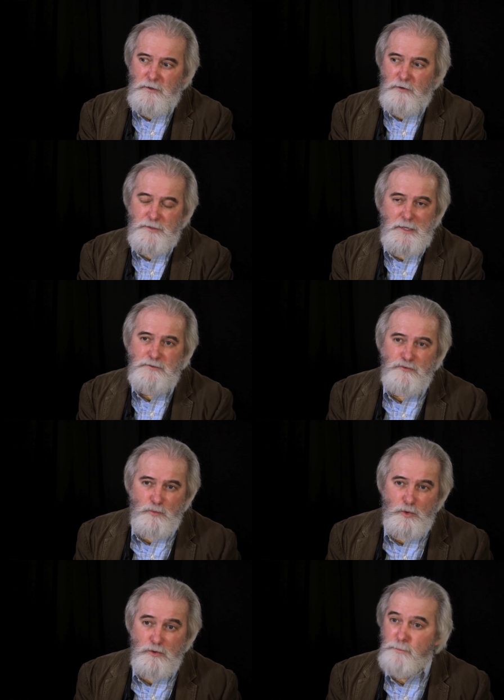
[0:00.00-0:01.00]
of the natural
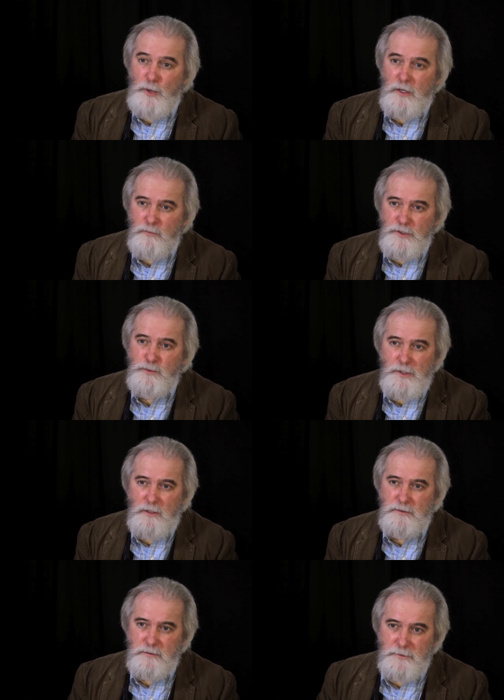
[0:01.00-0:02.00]
world upon which we
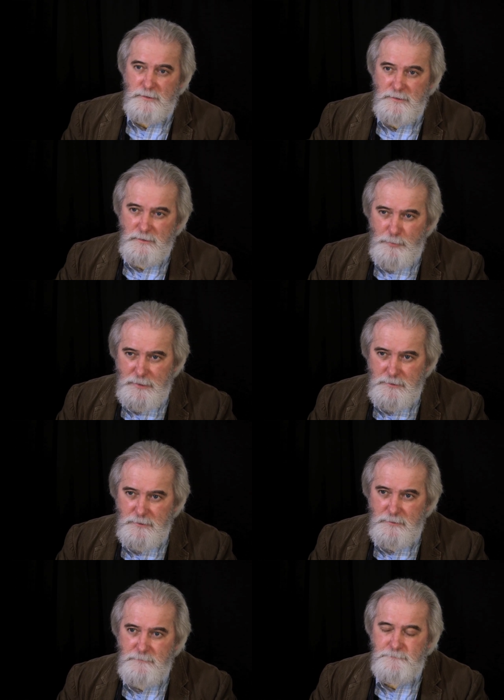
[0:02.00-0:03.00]
ultimately
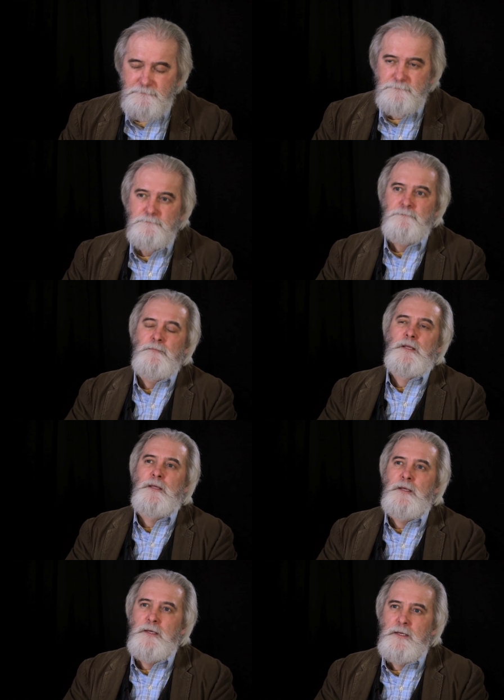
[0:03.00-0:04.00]
depended.
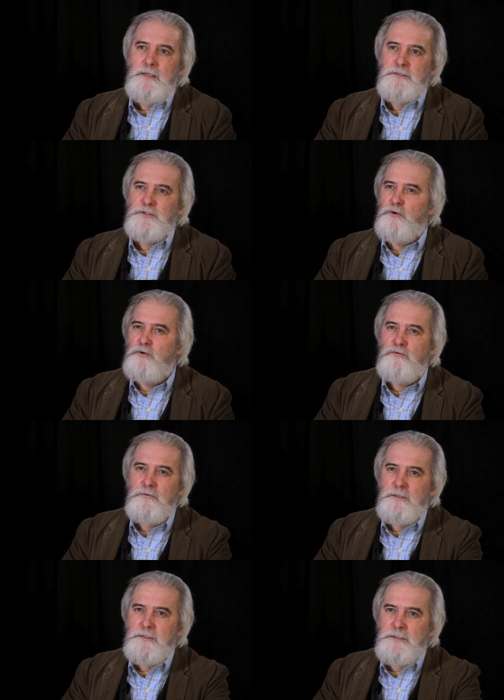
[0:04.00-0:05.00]
So